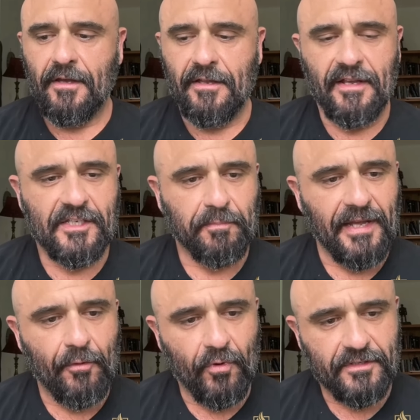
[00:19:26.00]
and
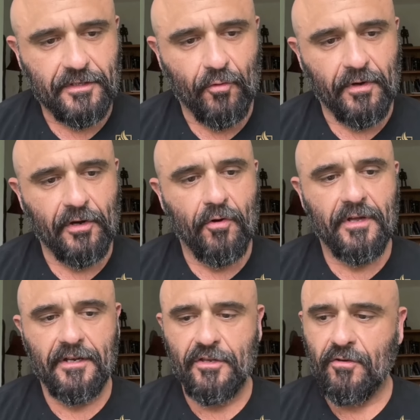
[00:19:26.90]
explain what's going
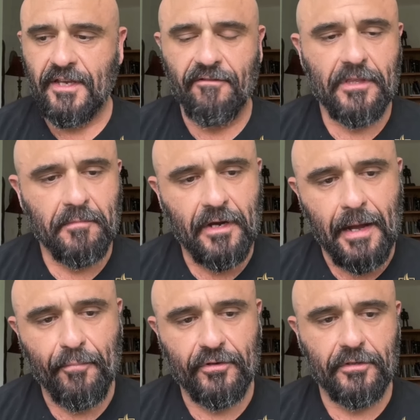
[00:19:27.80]
on, and you give them an
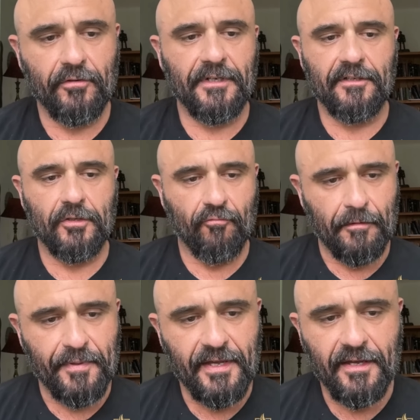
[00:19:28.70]
opportunity to
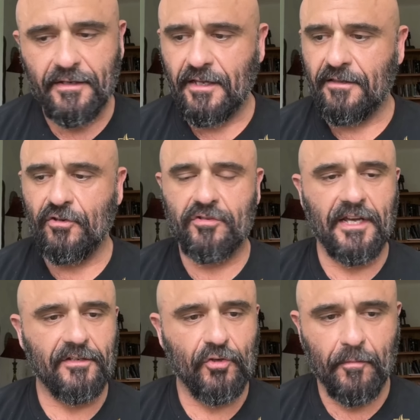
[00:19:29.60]
repent
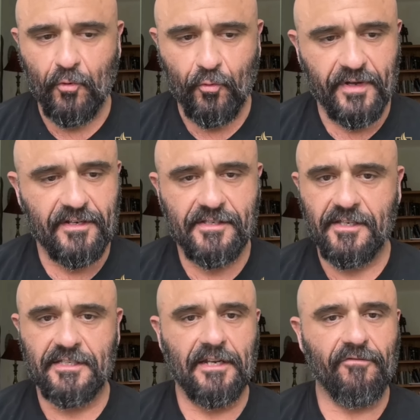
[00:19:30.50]
take two more
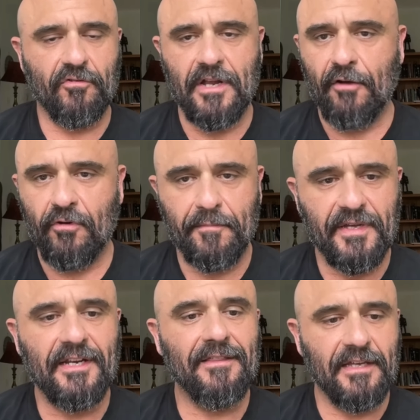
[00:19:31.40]
witnesses, and if they're not
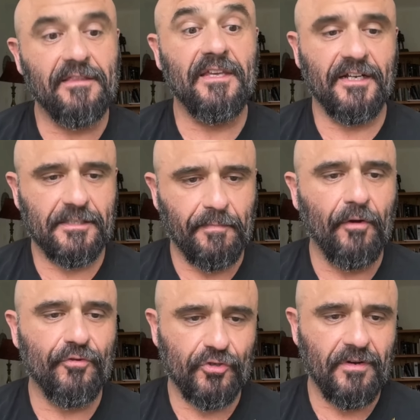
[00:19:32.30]
repenting, then the
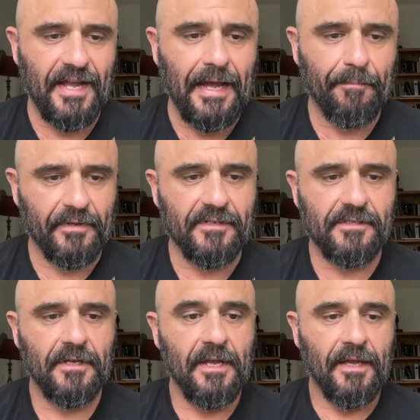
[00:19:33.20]
exposure
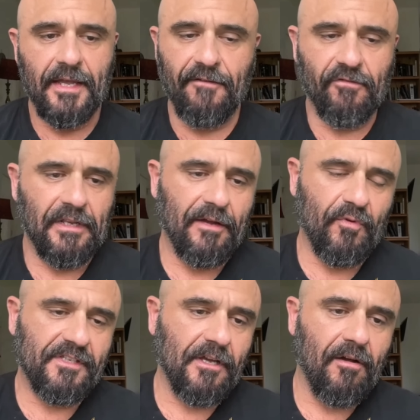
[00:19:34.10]
happens. Even like
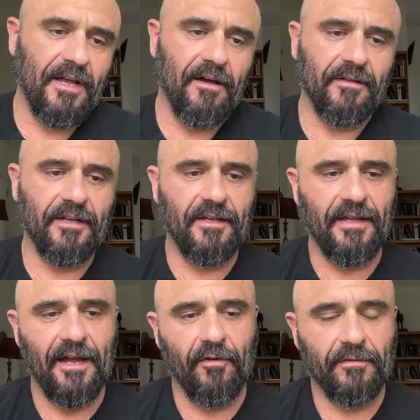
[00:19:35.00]
we saw how,
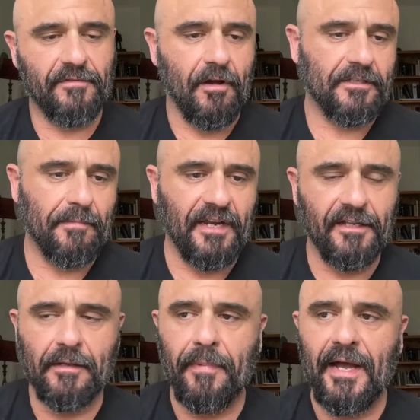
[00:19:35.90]
how it talks about it
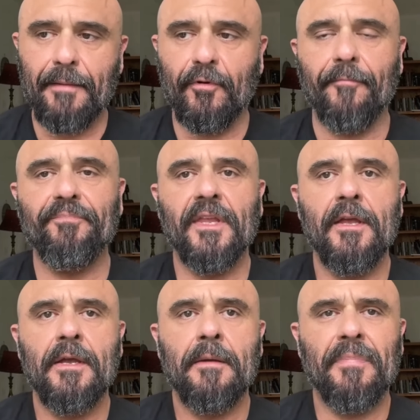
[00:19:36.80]
in the Bible.
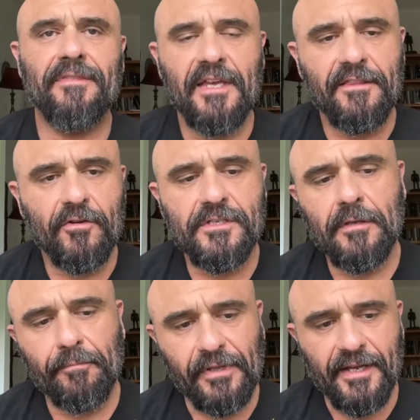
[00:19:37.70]
But then there's
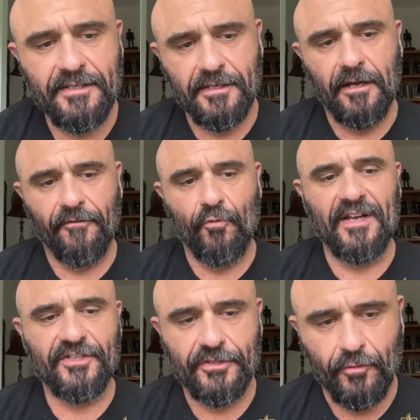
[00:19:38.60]
the place of
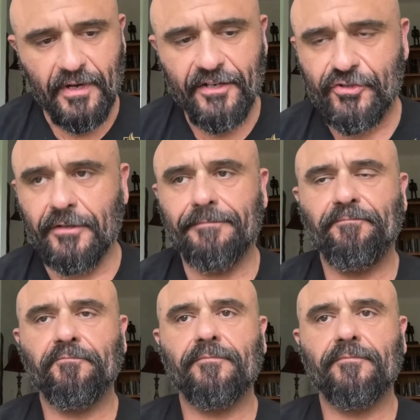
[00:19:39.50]
restoration